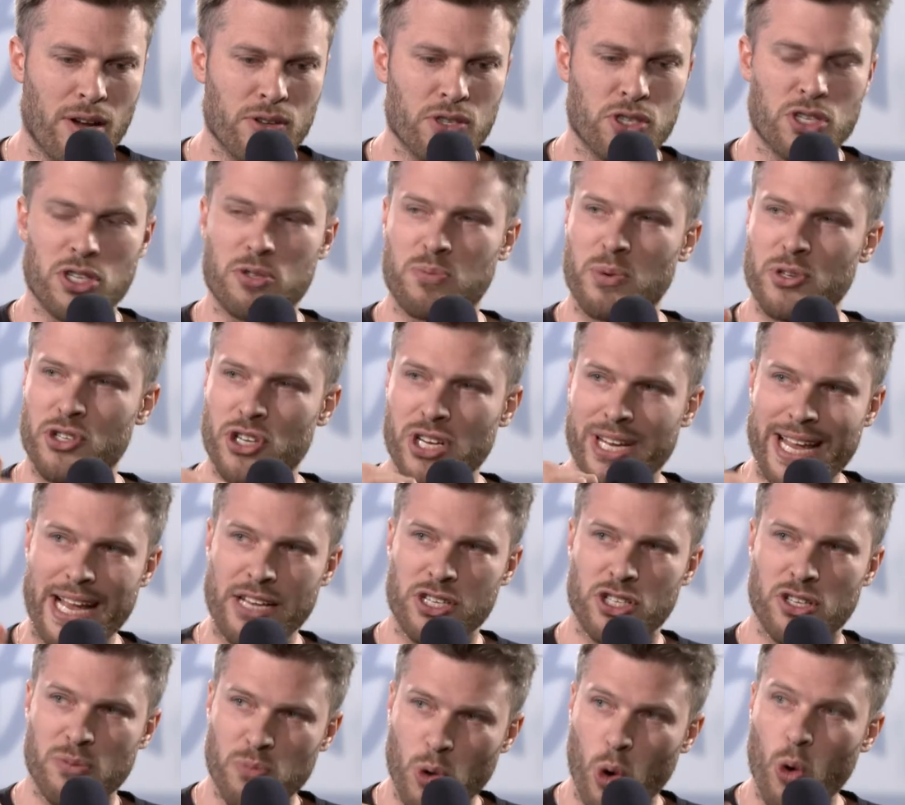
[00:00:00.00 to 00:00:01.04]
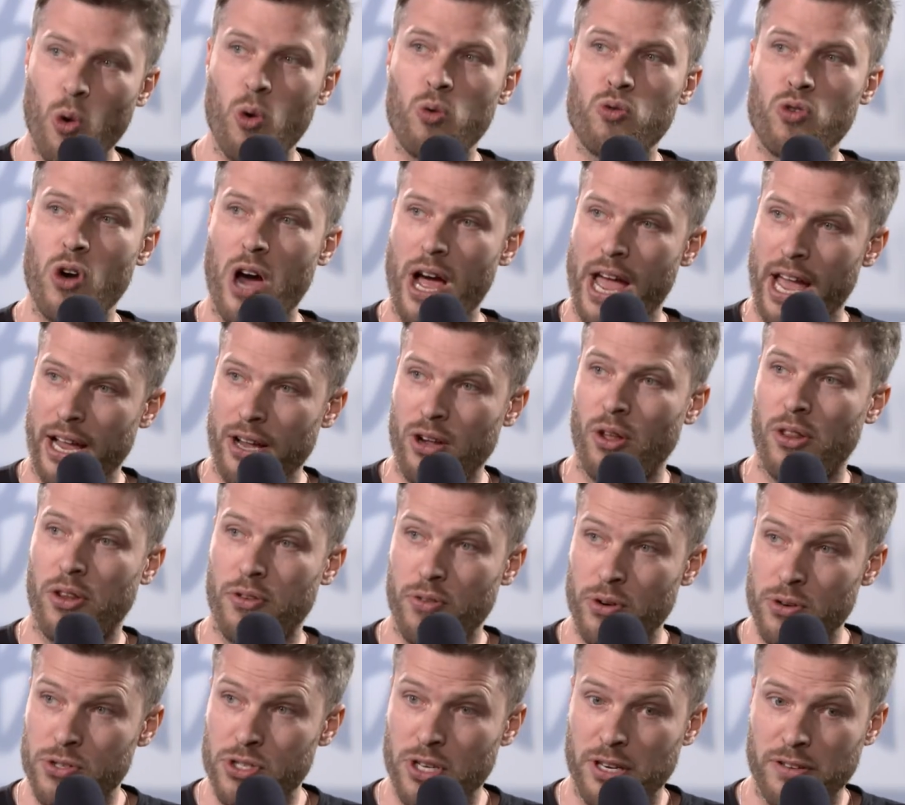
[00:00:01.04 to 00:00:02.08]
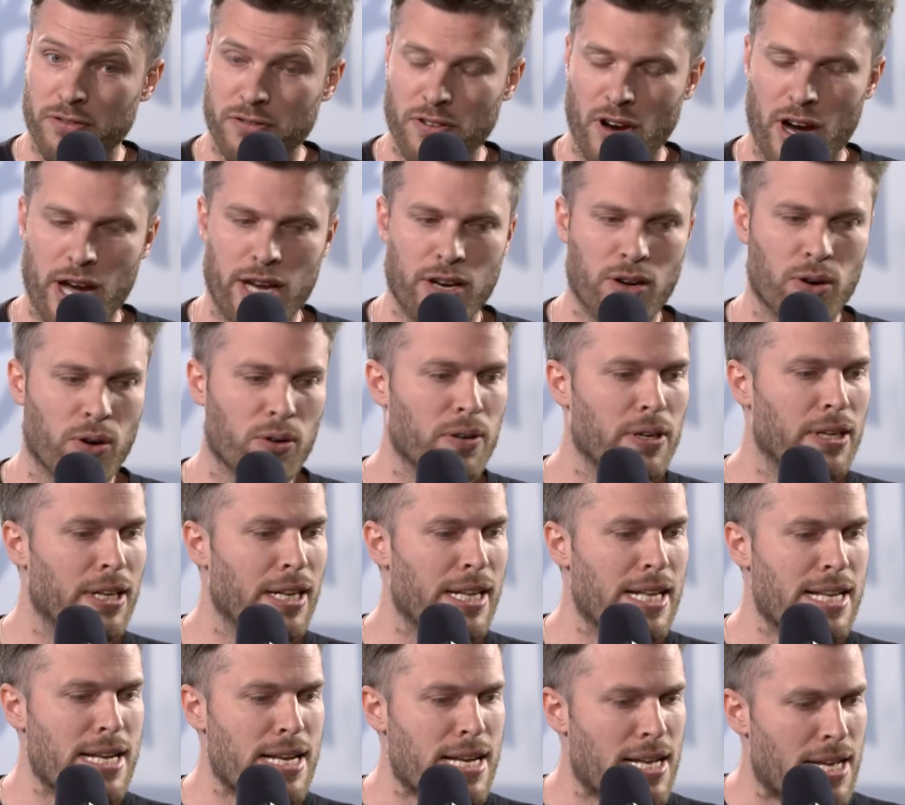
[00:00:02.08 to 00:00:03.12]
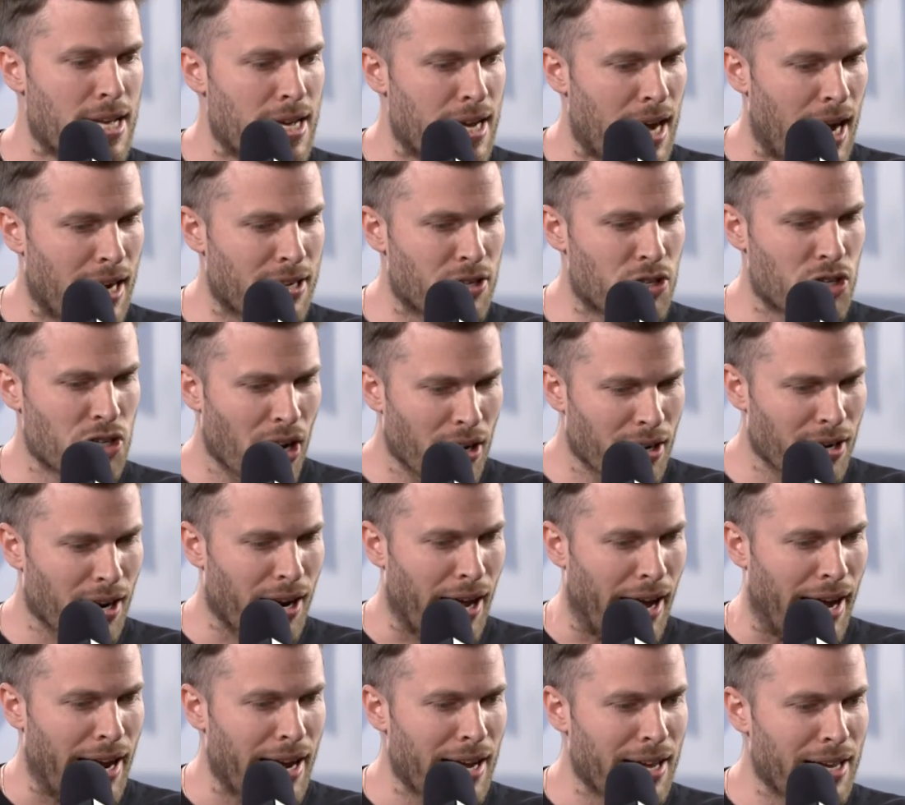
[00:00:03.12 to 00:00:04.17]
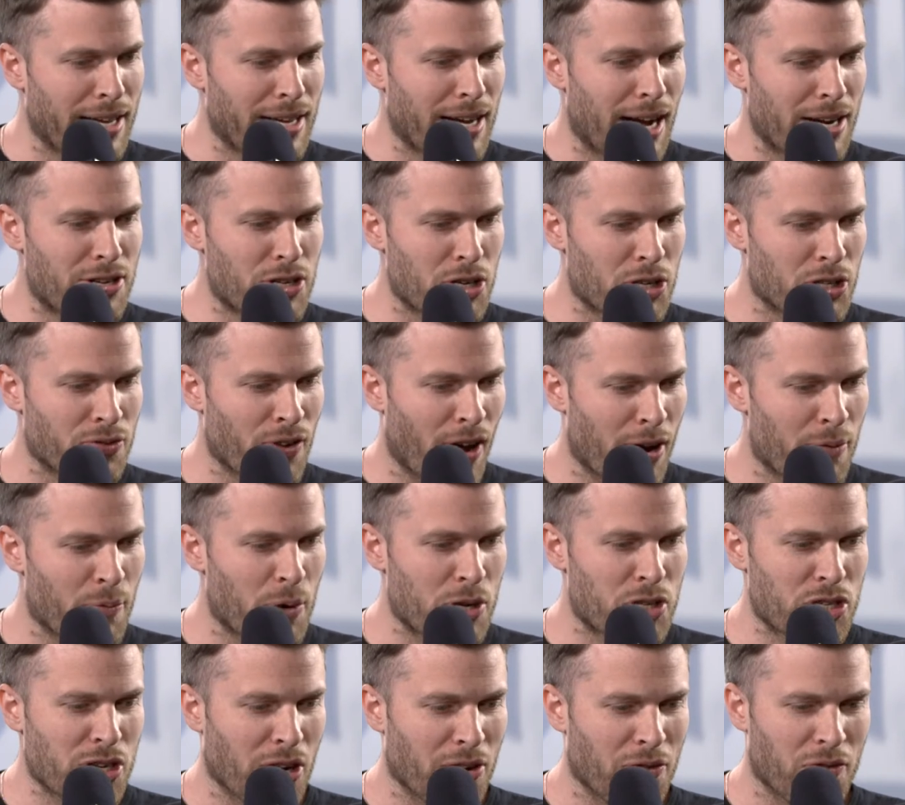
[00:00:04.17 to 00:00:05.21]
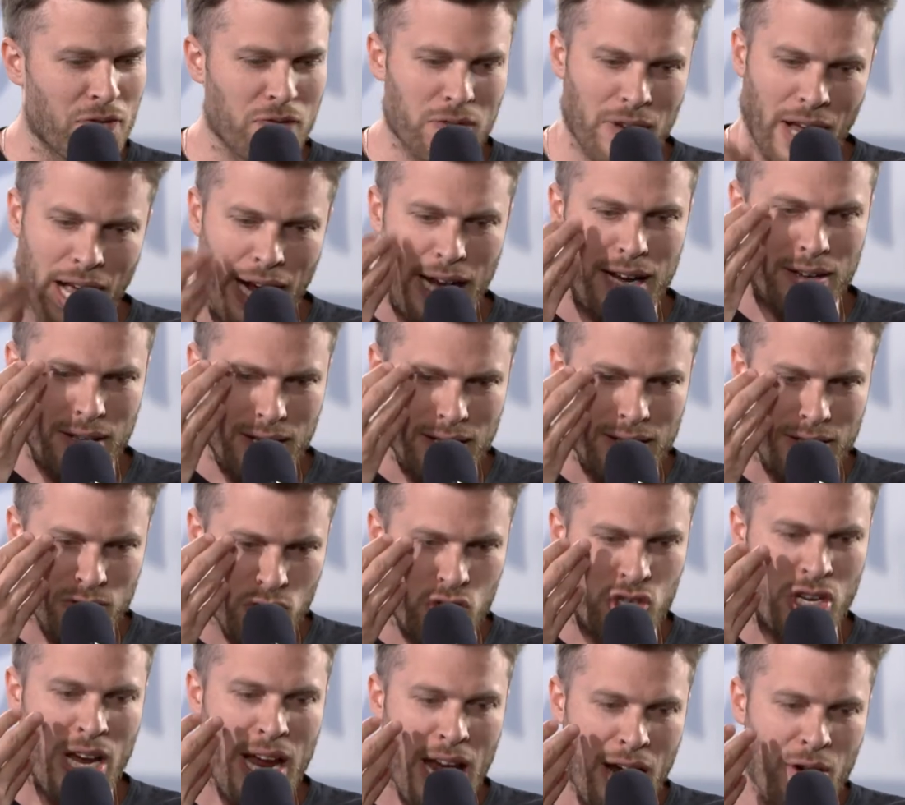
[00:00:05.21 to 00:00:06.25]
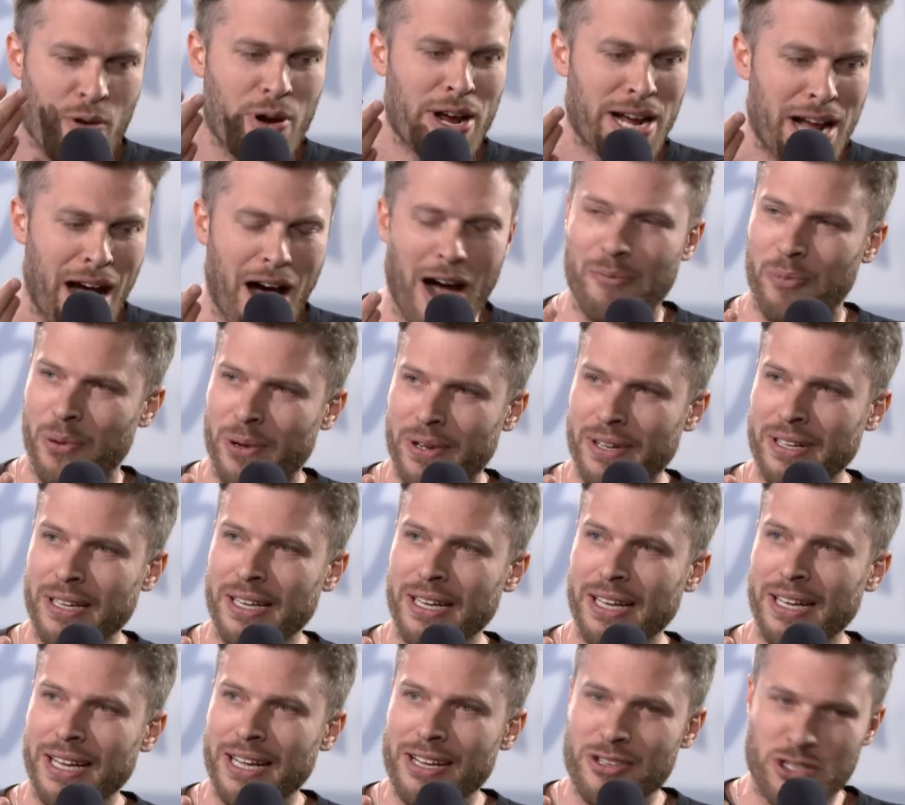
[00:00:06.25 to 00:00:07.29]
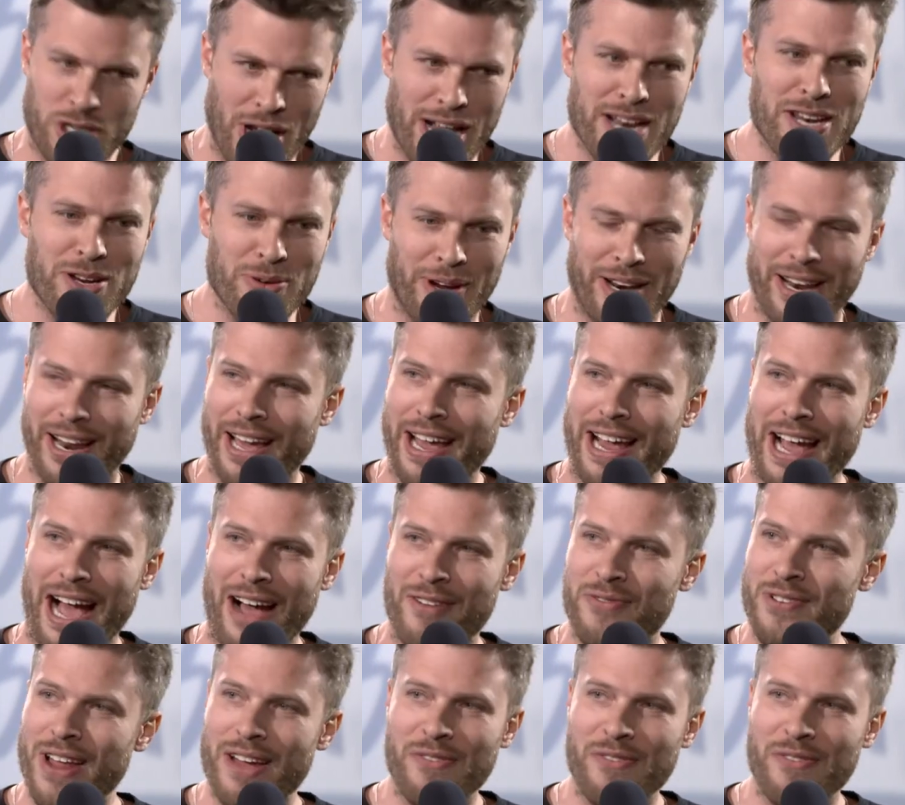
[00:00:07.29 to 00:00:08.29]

answers, but she guessed them all right and got through to the final. And suddenly, I just found myself, like, tearing up. Genuinely, I've